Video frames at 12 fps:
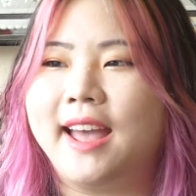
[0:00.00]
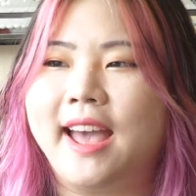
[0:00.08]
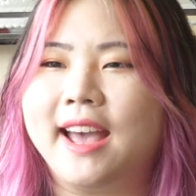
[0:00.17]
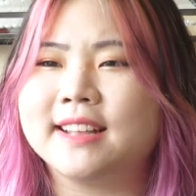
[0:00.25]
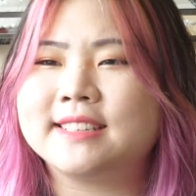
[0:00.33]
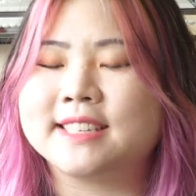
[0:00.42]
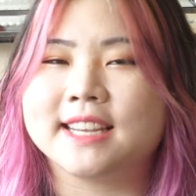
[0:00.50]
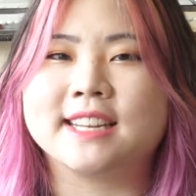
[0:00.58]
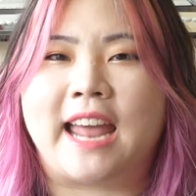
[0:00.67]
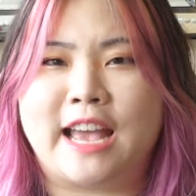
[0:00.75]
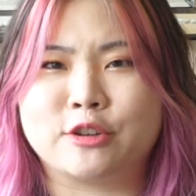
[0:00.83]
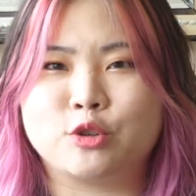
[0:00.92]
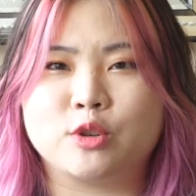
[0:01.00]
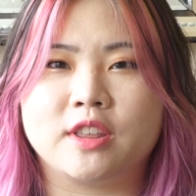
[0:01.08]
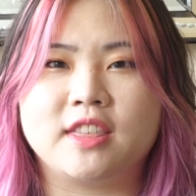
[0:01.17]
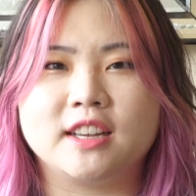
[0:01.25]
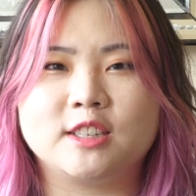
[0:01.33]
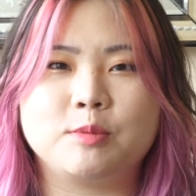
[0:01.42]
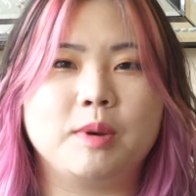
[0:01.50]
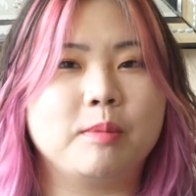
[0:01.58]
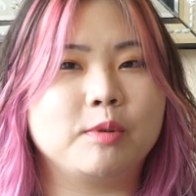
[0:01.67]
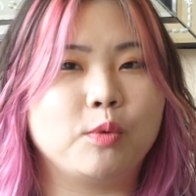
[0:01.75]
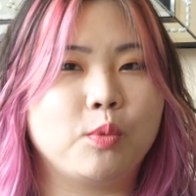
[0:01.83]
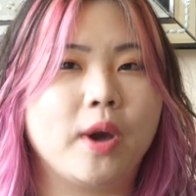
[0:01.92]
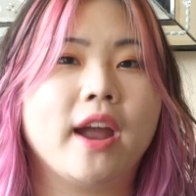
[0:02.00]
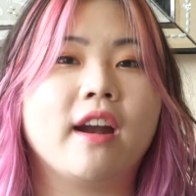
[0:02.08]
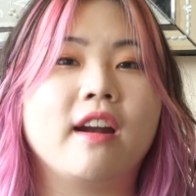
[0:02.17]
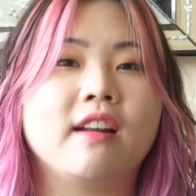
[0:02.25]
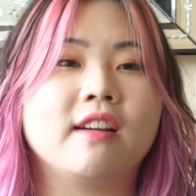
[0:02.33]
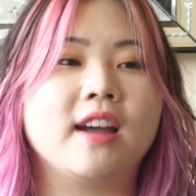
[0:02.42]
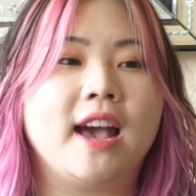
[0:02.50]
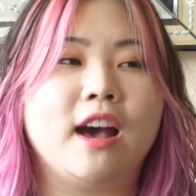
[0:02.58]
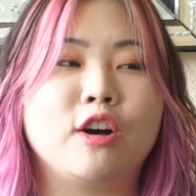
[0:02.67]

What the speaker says: adds like an extra thing to be able to wear